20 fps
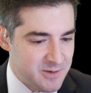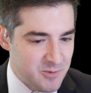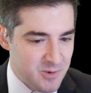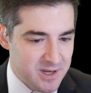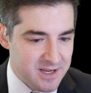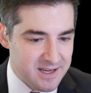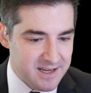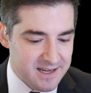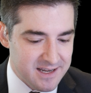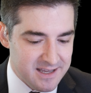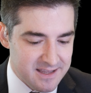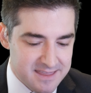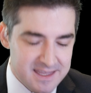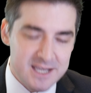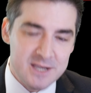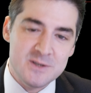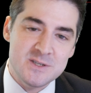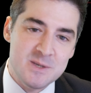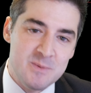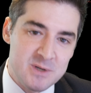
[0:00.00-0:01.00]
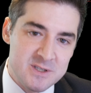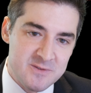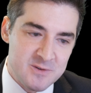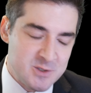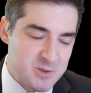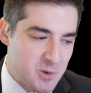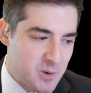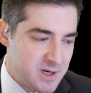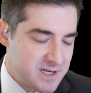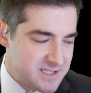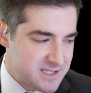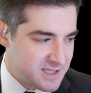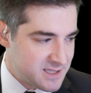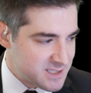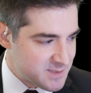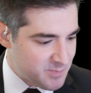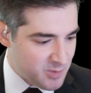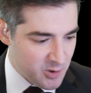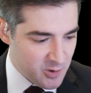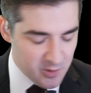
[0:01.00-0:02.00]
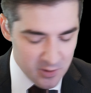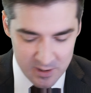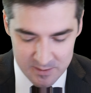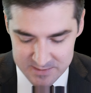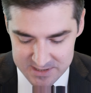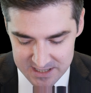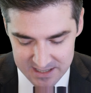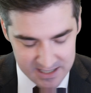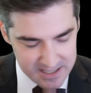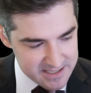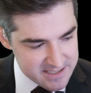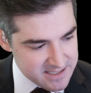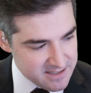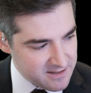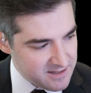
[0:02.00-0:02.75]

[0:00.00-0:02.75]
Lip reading: We thank you so much for joining us on this program today,